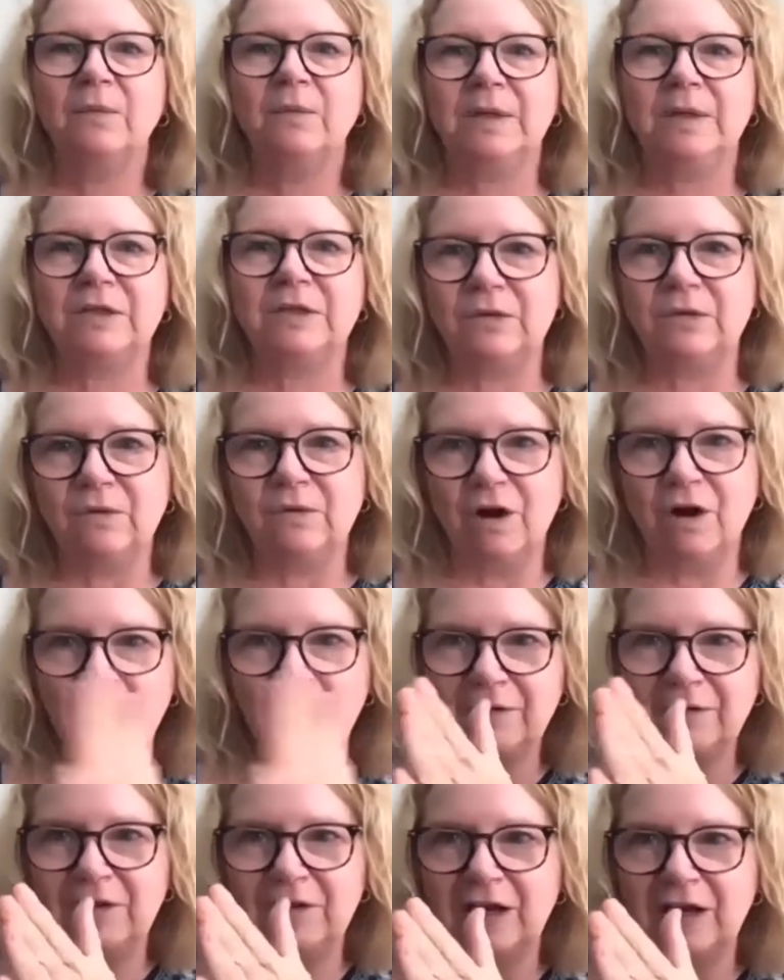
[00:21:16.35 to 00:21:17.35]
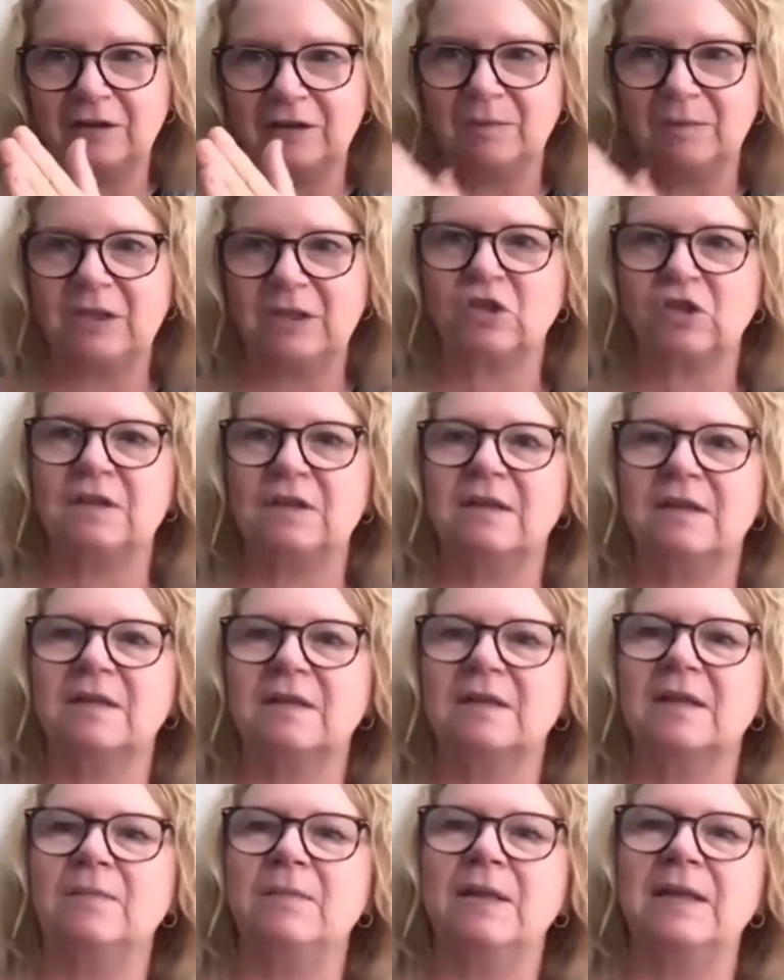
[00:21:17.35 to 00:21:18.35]
We do all of the automation
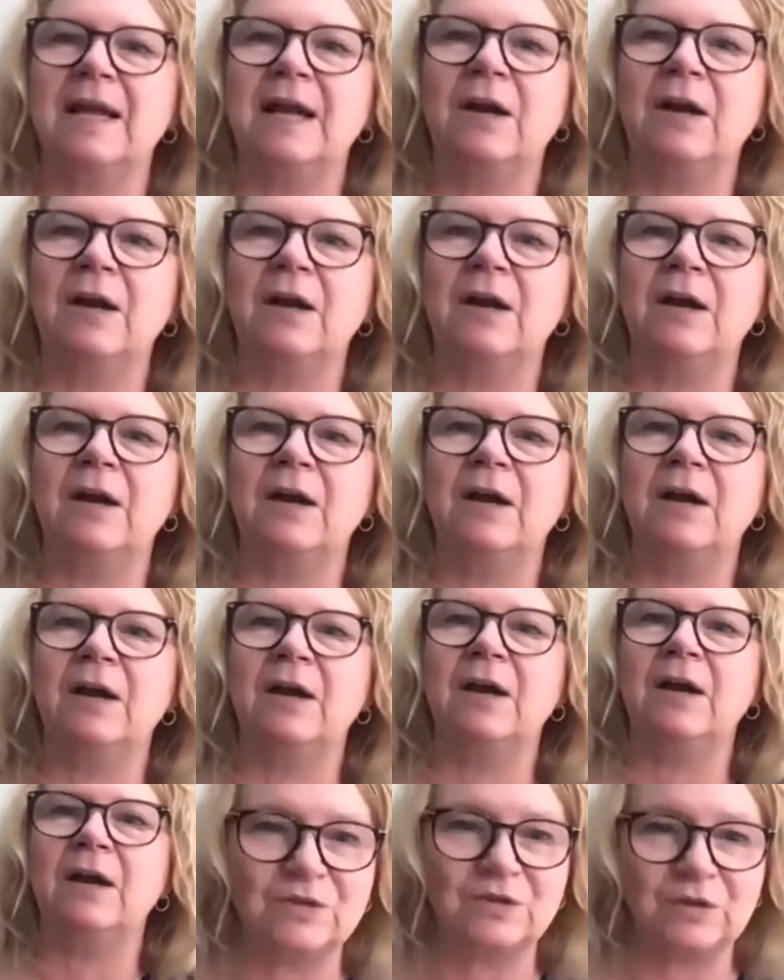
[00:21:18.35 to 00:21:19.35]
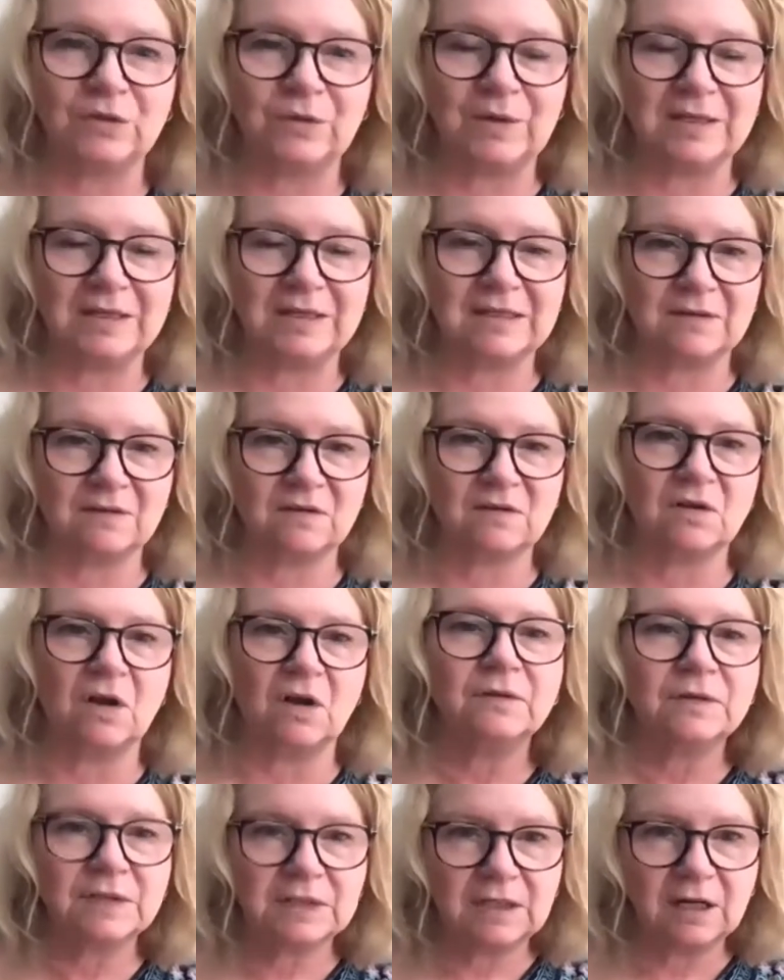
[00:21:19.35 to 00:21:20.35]
system. And now we're actually also
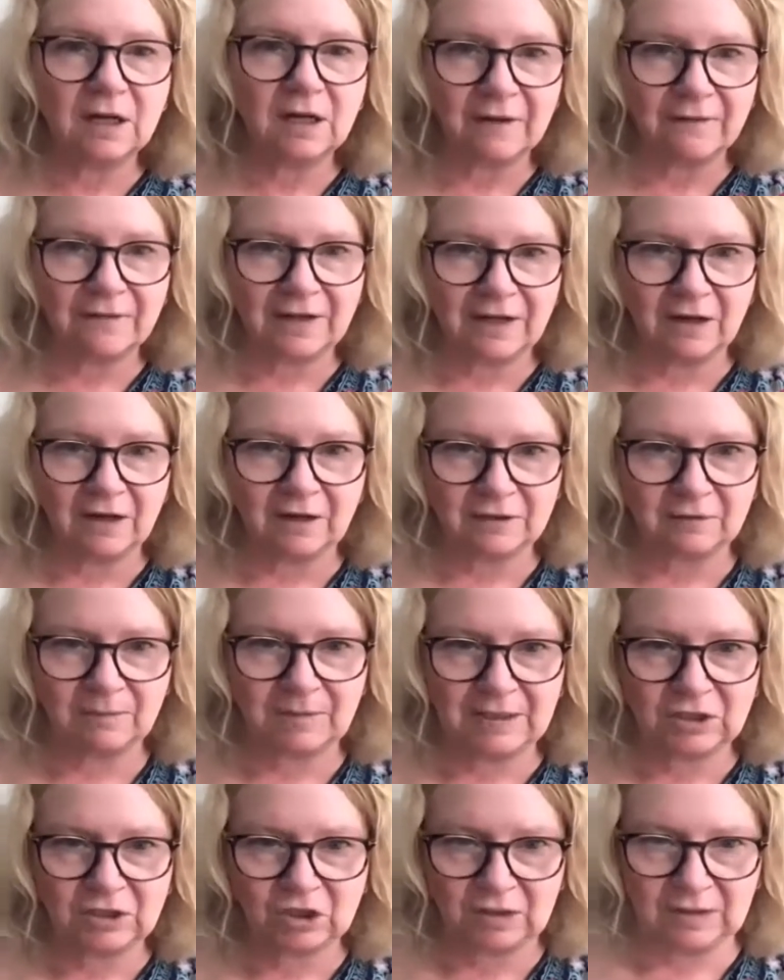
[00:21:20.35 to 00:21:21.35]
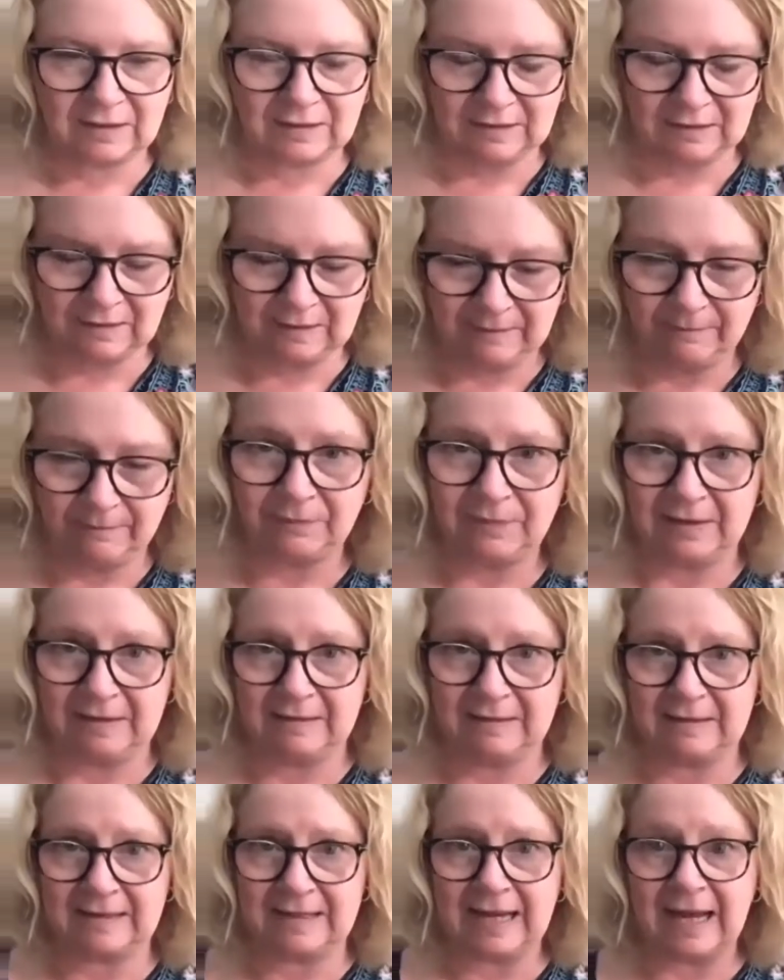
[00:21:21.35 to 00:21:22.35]
doing desalting on the automation system.
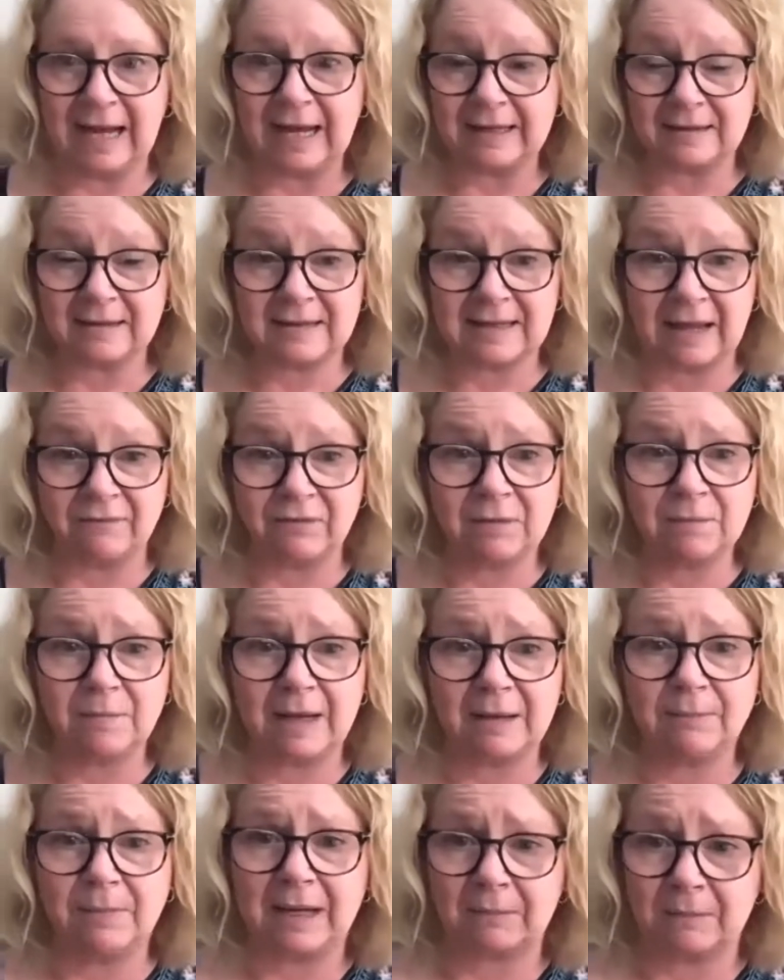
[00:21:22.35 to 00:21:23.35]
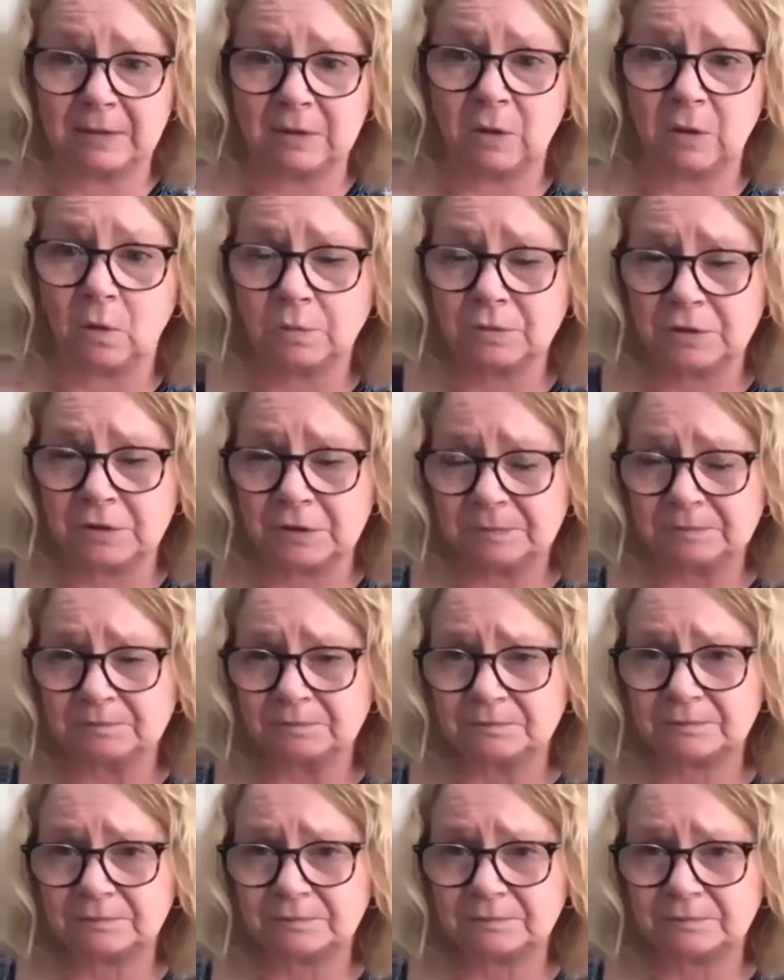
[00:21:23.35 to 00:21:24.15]
This is the I7 by Beckman Coulter.